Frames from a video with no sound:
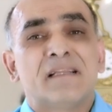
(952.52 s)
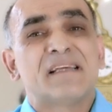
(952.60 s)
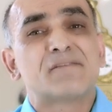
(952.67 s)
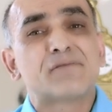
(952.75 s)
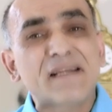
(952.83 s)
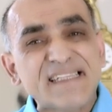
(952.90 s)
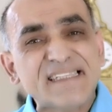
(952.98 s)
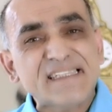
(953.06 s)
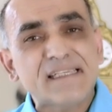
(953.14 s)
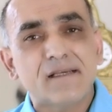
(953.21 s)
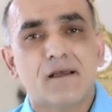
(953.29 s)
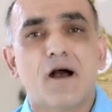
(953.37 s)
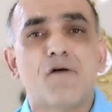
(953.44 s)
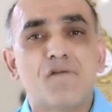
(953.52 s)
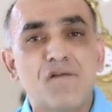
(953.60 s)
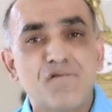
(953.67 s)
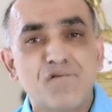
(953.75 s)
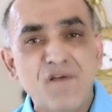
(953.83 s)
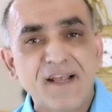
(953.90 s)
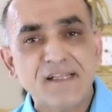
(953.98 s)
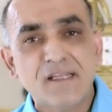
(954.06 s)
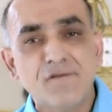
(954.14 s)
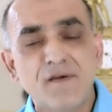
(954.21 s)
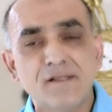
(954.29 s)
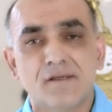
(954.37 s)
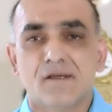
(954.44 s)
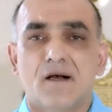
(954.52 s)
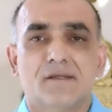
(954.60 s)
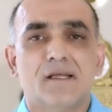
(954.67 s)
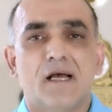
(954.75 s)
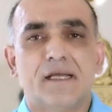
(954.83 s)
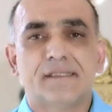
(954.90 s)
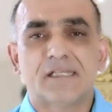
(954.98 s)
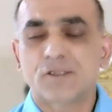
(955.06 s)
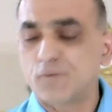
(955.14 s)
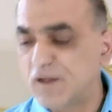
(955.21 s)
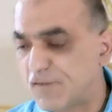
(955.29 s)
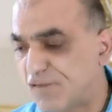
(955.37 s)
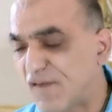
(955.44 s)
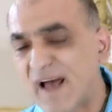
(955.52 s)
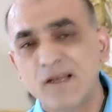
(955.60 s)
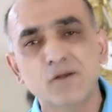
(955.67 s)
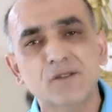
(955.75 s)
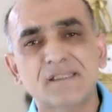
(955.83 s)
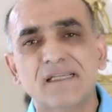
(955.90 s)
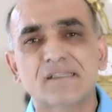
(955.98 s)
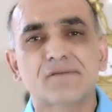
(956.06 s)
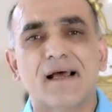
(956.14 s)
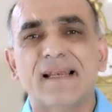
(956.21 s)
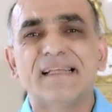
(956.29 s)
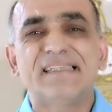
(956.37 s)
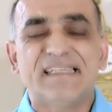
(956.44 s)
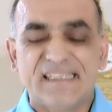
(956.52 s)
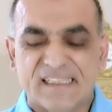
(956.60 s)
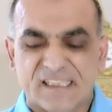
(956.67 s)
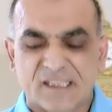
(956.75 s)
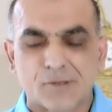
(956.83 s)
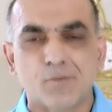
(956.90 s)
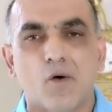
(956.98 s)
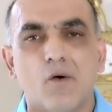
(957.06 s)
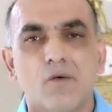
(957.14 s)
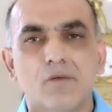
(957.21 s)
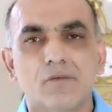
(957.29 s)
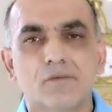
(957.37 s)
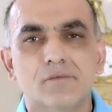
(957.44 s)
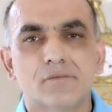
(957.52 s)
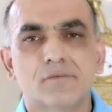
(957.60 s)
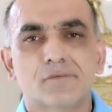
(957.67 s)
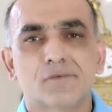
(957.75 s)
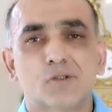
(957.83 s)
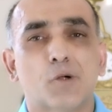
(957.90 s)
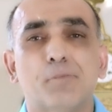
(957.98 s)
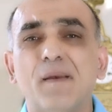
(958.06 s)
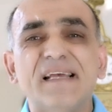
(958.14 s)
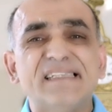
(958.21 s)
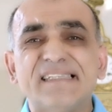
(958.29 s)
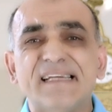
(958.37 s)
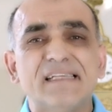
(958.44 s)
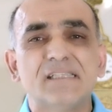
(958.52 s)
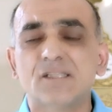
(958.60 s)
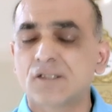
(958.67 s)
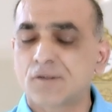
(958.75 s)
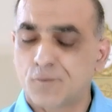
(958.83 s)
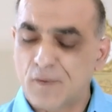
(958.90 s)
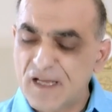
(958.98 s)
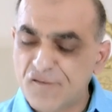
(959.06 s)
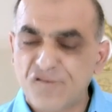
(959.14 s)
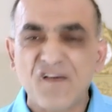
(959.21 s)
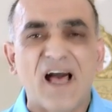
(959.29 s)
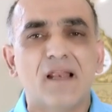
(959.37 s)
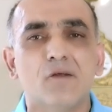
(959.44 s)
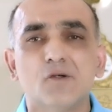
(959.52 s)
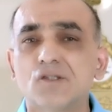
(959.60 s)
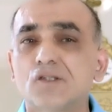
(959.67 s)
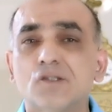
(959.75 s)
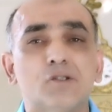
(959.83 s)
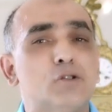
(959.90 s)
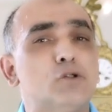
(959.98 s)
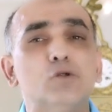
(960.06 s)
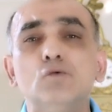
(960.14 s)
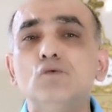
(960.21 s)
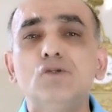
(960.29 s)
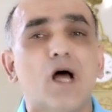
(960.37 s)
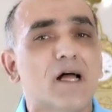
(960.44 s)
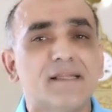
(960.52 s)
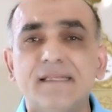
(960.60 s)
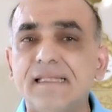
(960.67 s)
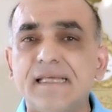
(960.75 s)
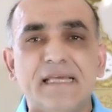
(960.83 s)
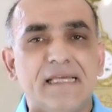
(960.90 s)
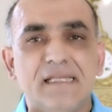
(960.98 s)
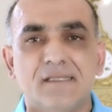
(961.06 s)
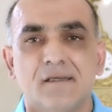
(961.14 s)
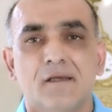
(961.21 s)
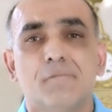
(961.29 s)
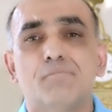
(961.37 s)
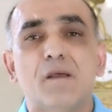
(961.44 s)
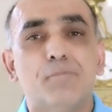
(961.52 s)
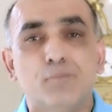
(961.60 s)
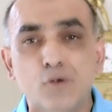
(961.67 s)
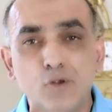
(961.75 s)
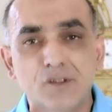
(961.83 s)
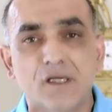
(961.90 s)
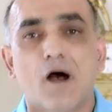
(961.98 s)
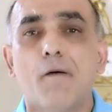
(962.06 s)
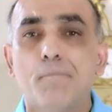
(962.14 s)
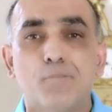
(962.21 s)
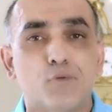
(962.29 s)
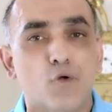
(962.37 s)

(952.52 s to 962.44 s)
The risk of infective endocarditis with Fallot's tetralogism. So patients with Fallot's do not need be put on